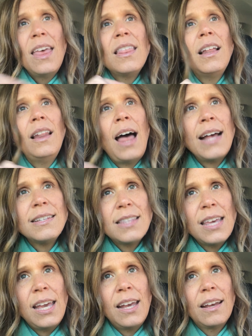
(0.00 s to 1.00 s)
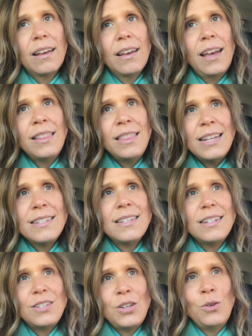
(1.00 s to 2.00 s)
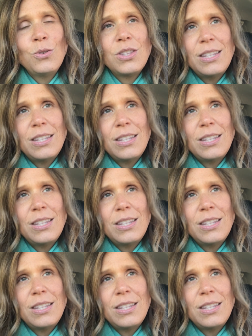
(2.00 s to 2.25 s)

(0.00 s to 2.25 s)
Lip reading: The last thing, and this is huge,